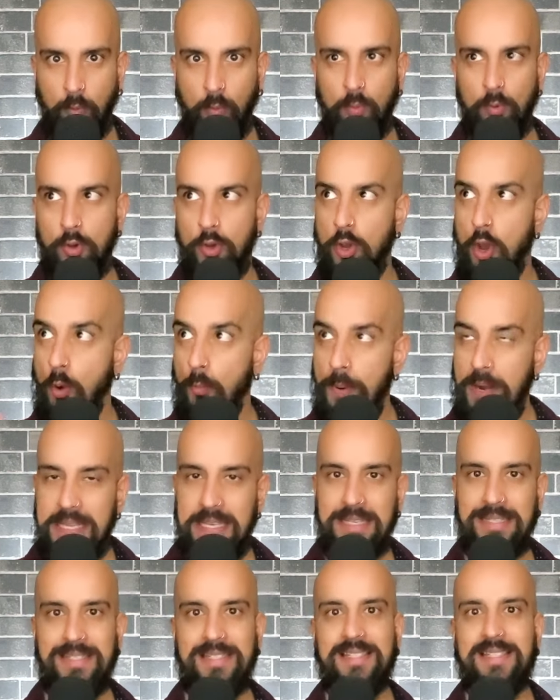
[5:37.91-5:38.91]

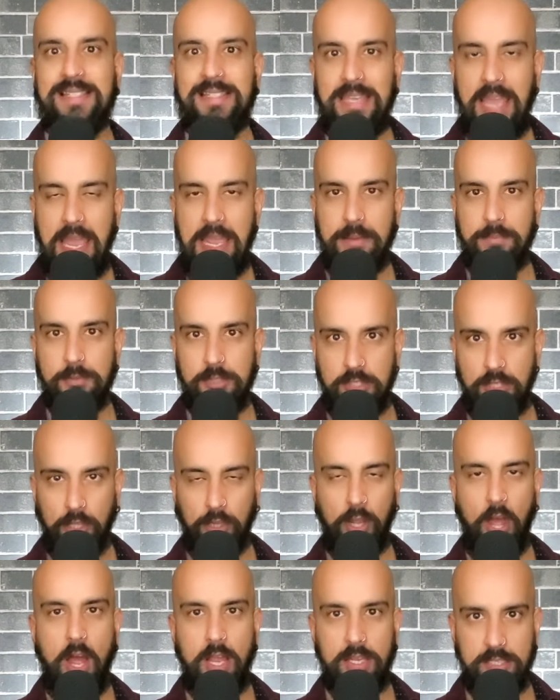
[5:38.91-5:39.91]
Nobody escapes the
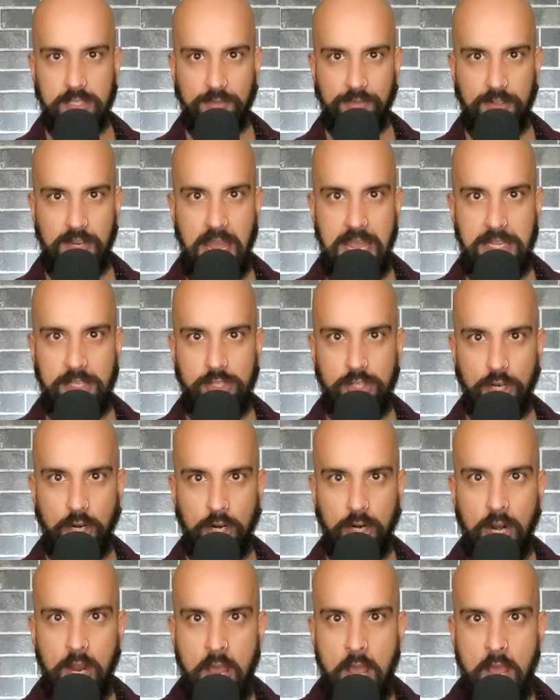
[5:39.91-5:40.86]
laws of nature,